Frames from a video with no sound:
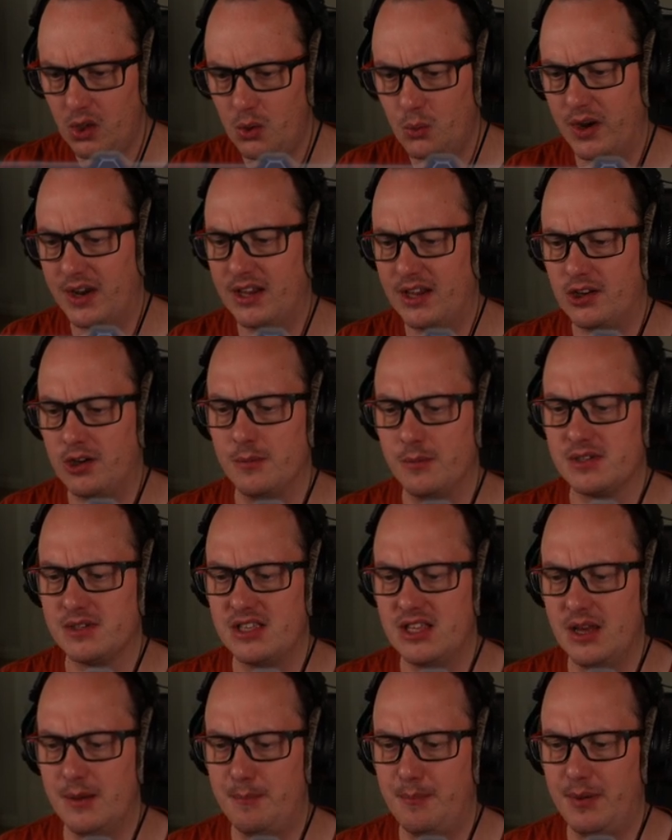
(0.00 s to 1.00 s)
When it
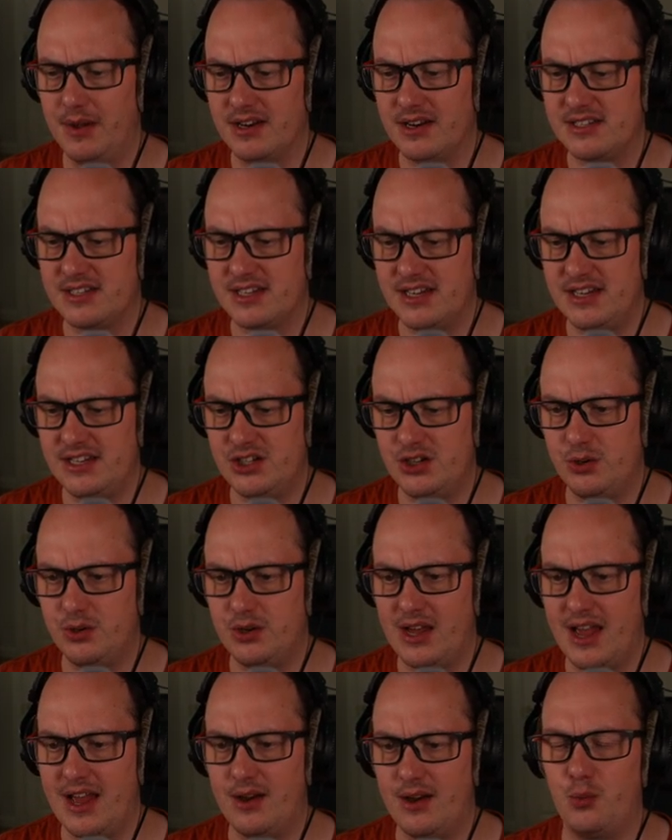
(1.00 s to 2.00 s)
comes to the abilities you
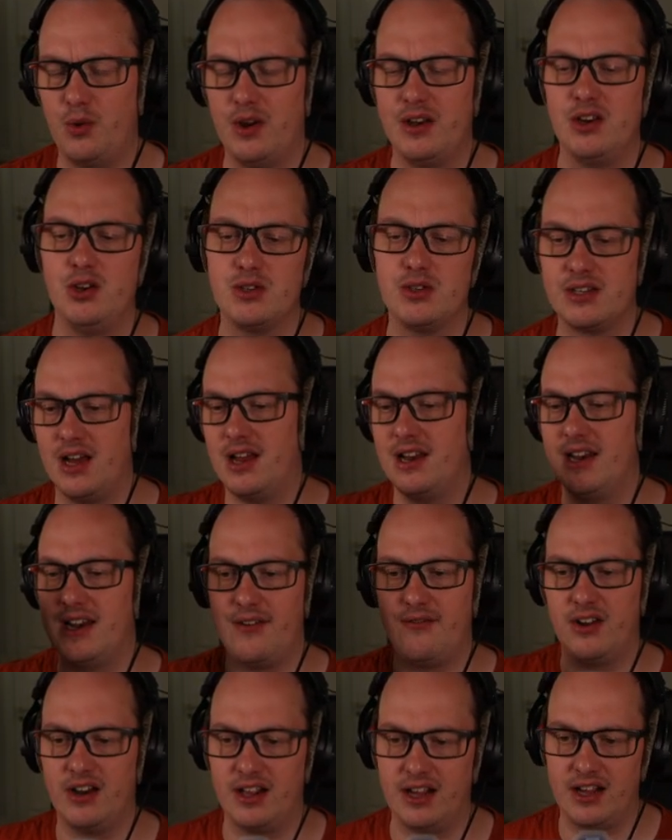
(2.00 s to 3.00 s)
get when you start
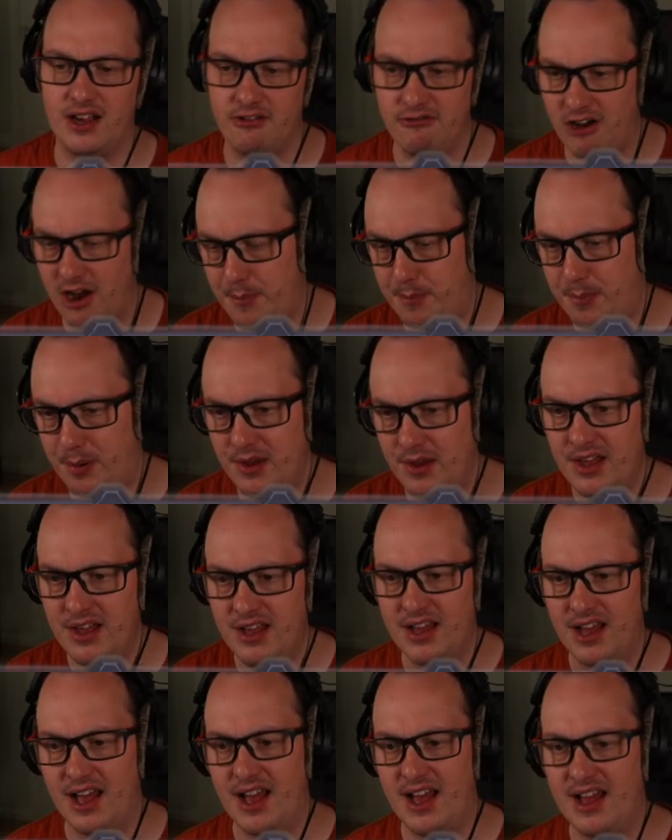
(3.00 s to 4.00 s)
leveling her up,
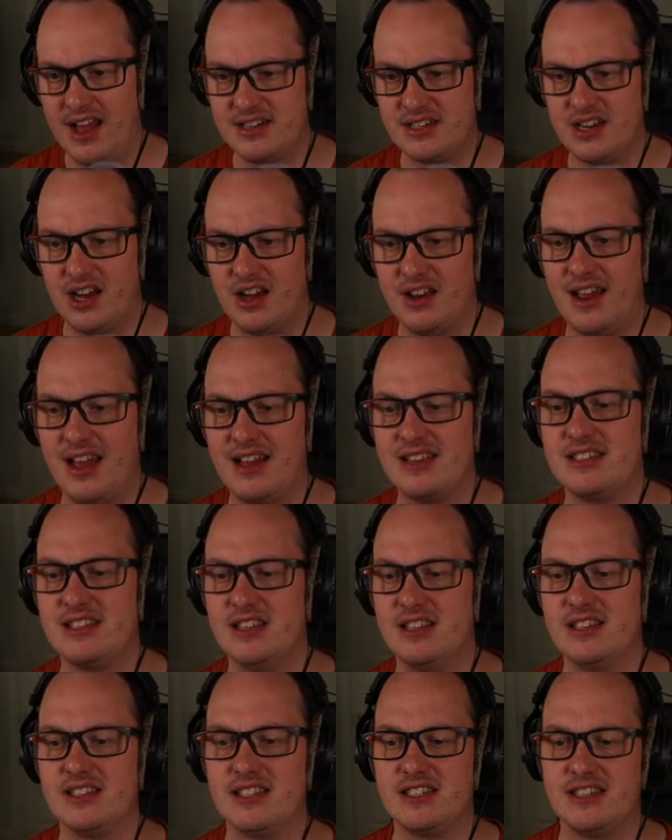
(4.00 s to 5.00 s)
uh,
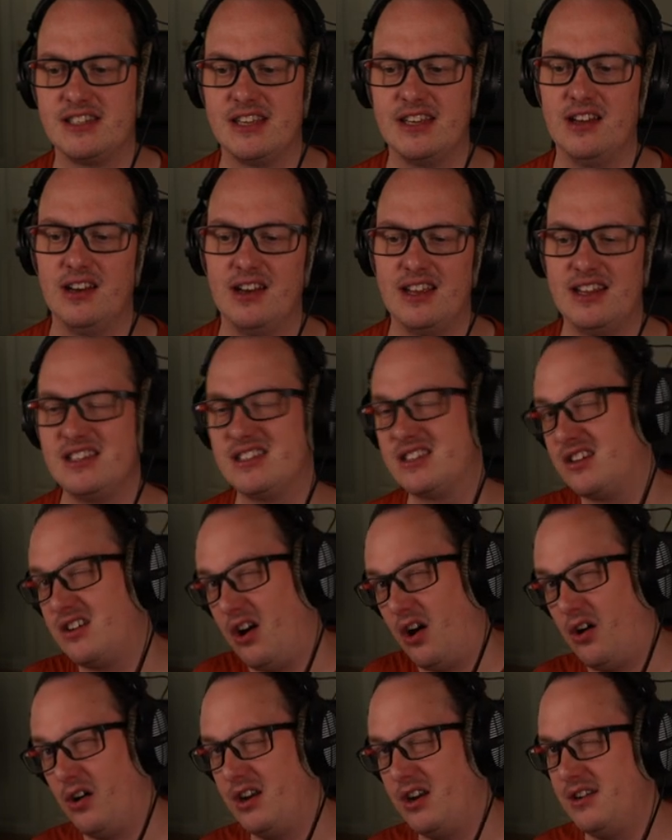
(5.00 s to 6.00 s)
Darnassian Steel is
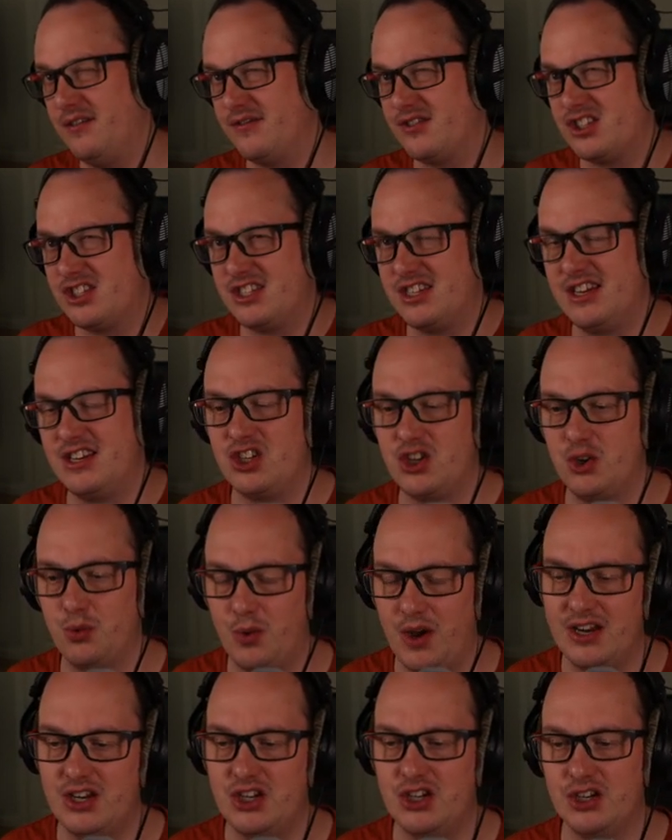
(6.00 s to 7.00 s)
kind of
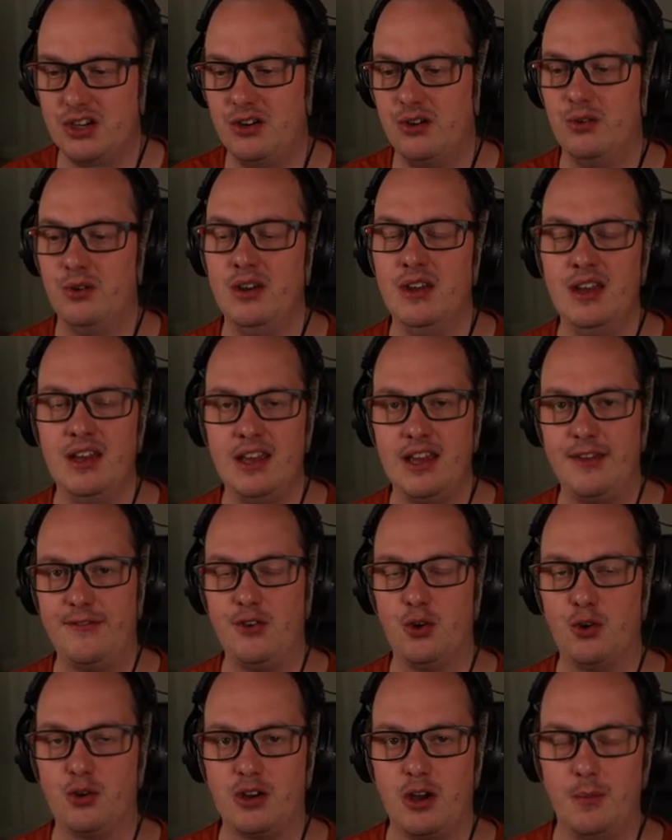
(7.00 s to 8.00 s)
situational. If
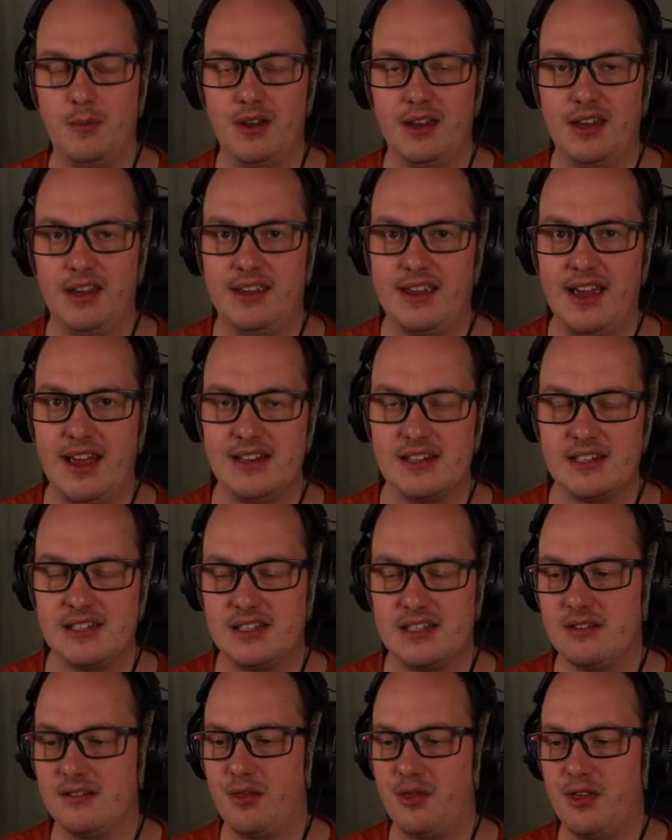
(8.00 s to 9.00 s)
you're coming
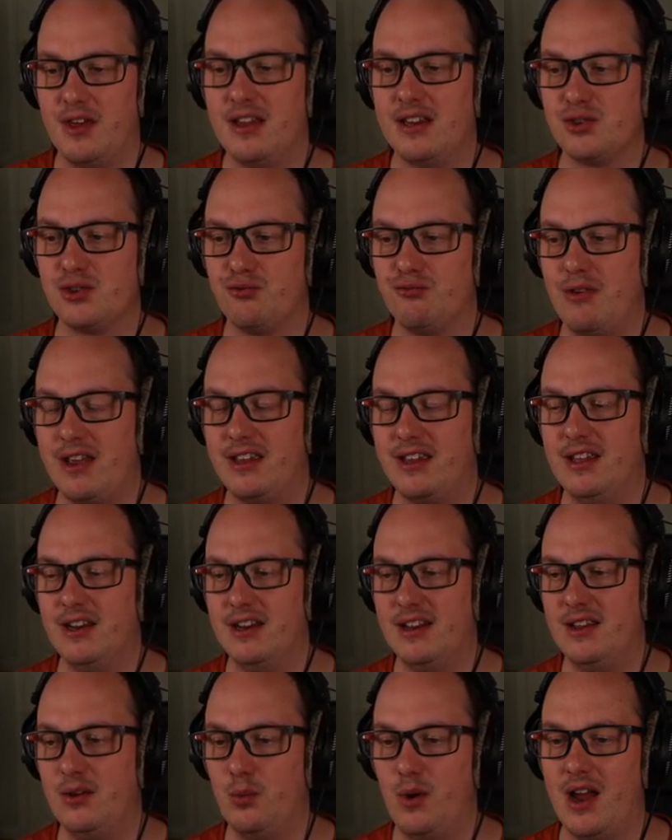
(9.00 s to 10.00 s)
against things
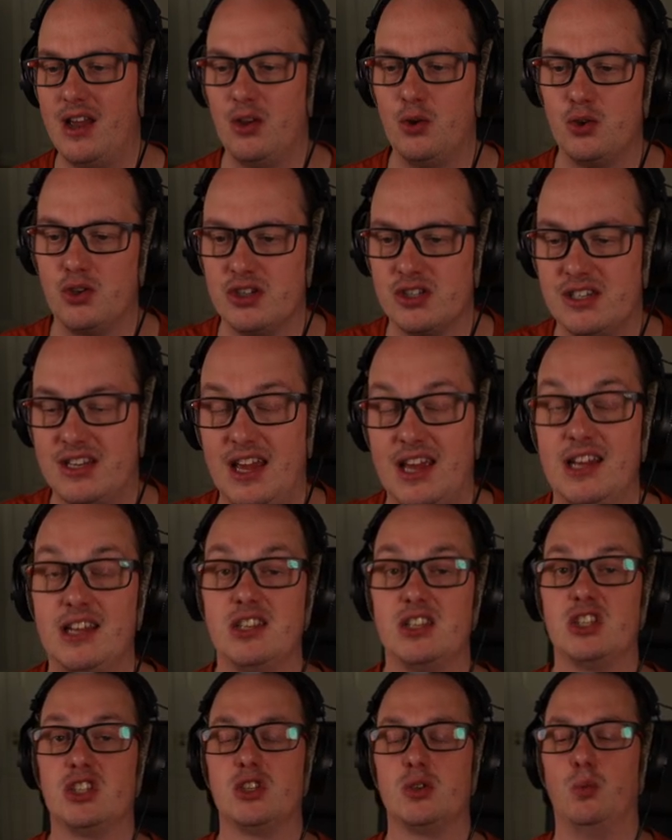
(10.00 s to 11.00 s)
regularly where you're just
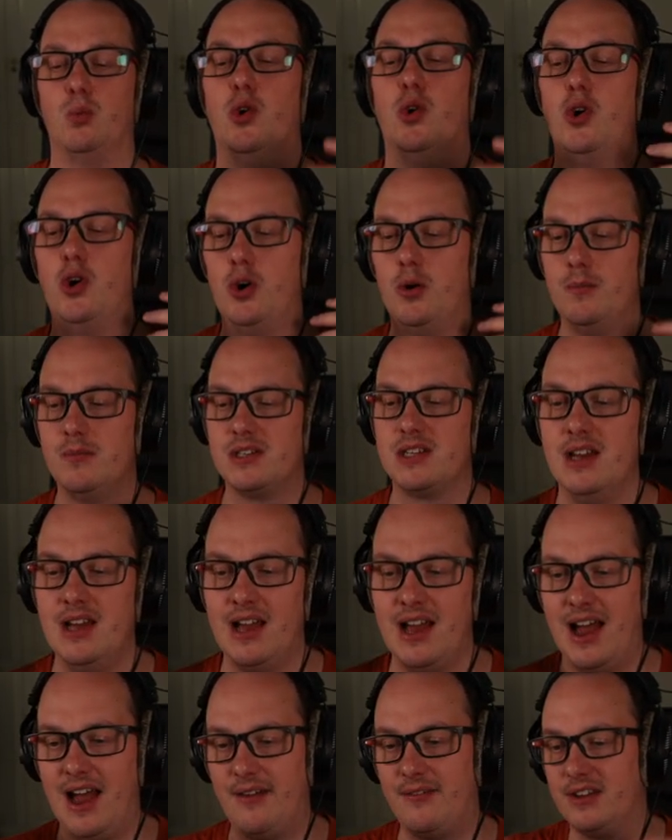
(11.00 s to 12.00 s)
getting swarmed,
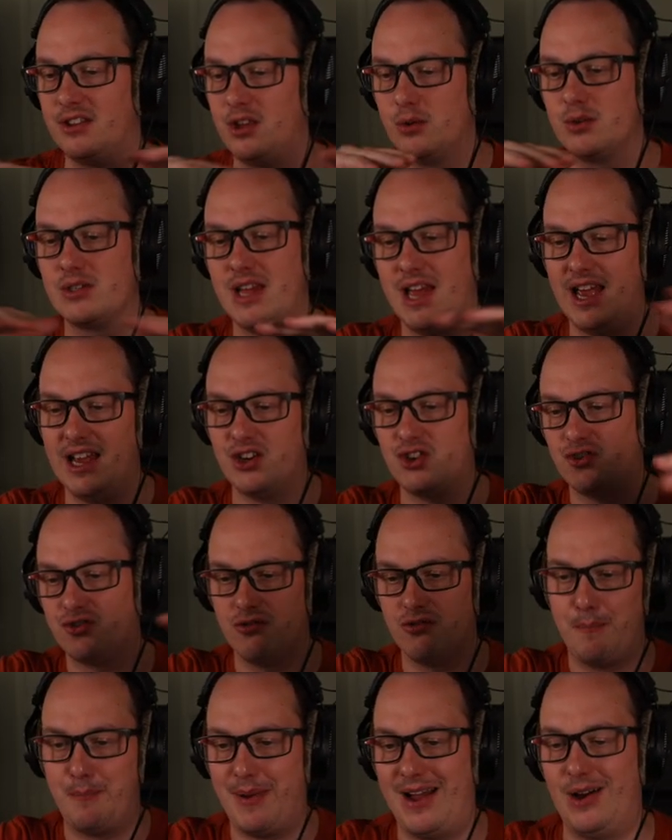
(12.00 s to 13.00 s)
having those
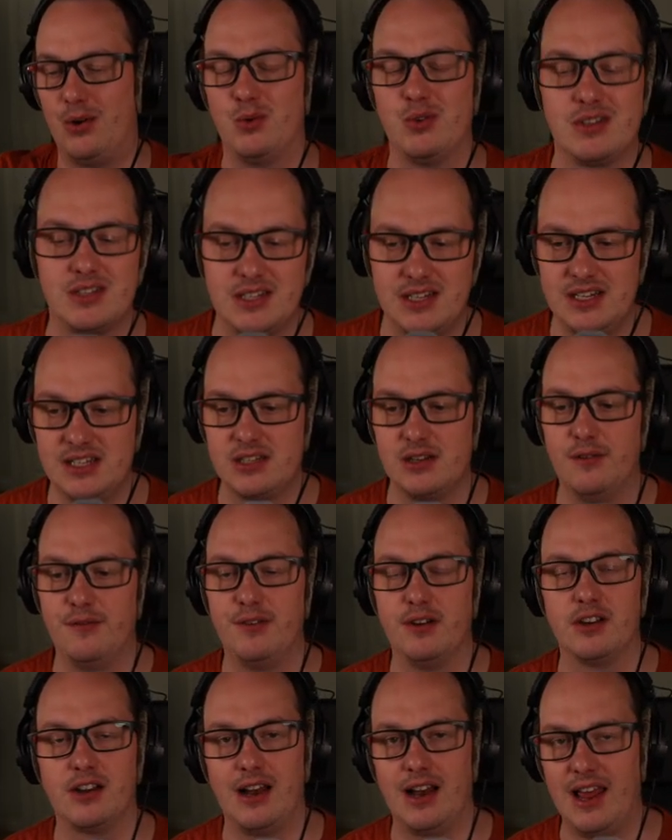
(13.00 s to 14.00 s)
extra bounces
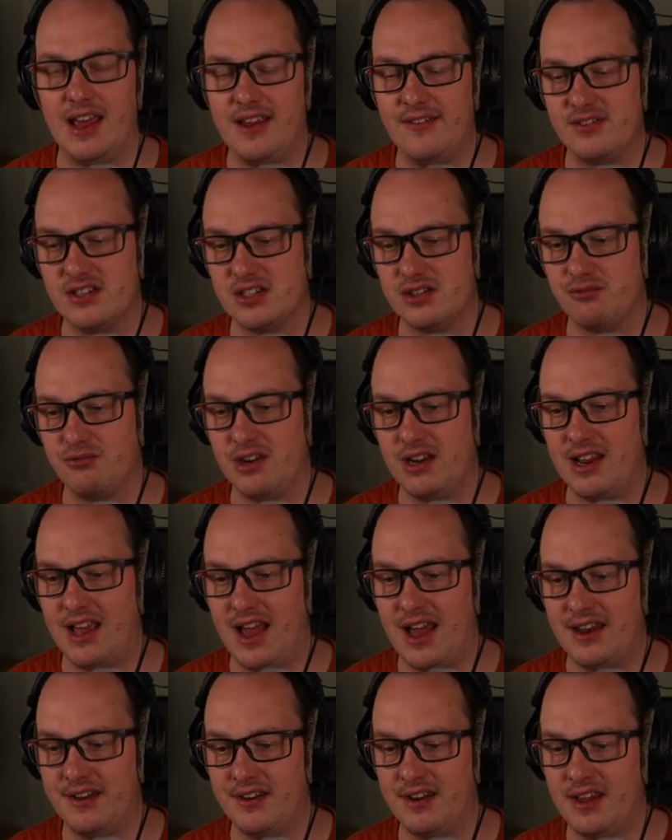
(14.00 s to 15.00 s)
of her glaives is really
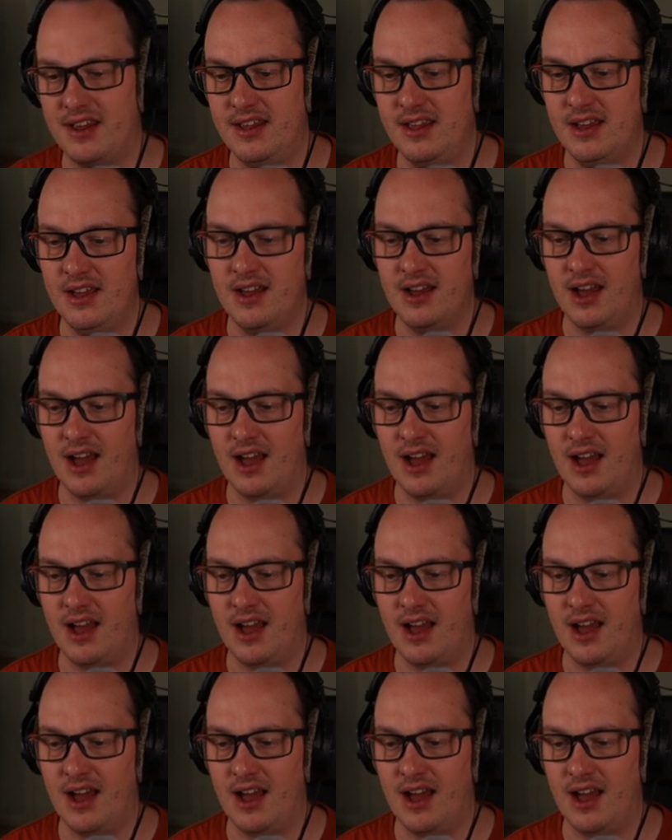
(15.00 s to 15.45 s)
handy.